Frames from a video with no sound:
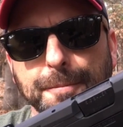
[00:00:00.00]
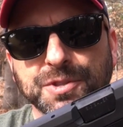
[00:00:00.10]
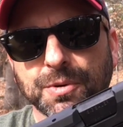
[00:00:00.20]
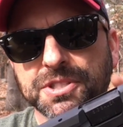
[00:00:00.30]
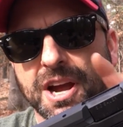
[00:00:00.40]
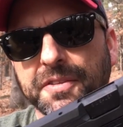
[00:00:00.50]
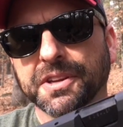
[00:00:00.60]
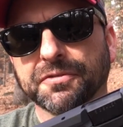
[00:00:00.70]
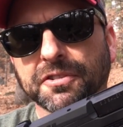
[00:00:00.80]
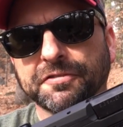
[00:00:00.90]
So it's got the
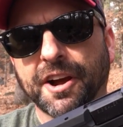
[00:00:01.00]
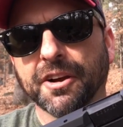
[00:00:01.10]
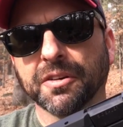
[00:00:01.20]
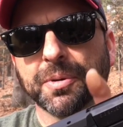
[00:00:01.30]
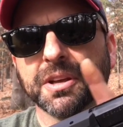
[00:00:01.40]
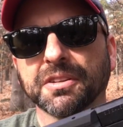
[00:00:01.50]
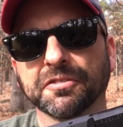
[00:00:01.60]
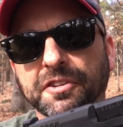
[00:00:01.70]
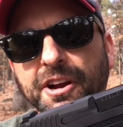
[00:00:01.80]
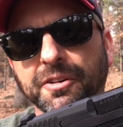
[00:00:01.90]
different firing
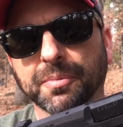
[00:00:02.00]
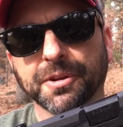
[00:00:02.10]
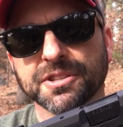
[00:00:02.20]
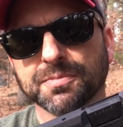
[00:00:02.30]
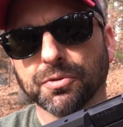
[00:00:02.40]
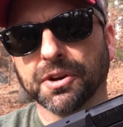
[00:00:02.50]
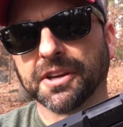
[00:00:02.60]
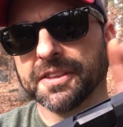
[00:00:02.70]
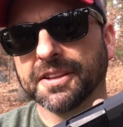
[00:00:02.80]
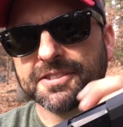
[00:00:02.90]
pin
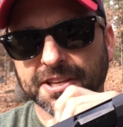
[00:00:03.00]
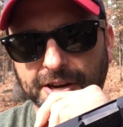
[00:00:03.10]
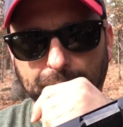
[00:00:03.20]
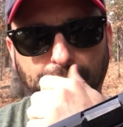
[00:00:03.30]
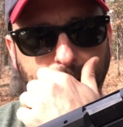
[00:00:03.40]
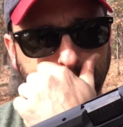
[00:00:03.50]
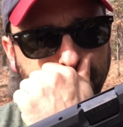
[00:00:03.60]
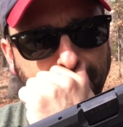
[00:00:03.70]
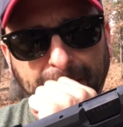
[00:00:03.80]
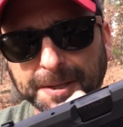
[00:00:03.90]
spring that Sig upgraded.